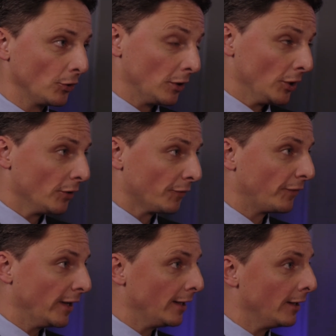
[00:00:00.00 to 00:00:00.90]
done
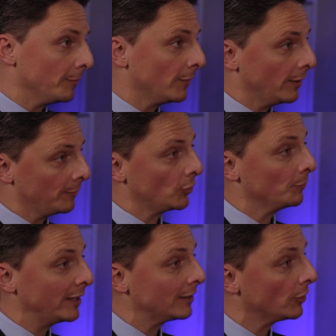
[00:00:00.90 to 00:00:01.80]

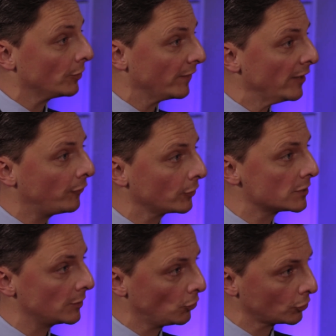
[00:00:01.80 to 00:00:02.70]
made a lot of
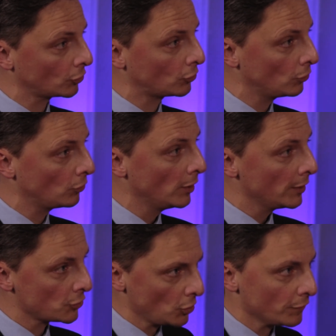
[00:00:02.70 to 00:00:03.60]
efforts in order to
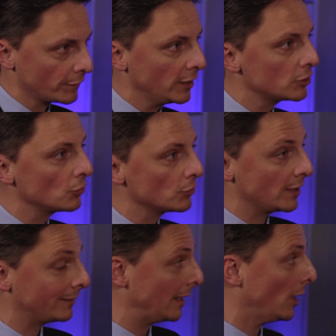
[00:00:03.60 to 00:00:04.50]
solve the issues
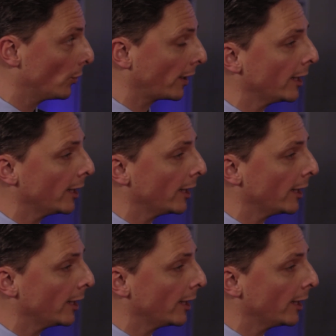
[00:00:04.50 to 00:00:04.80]
at our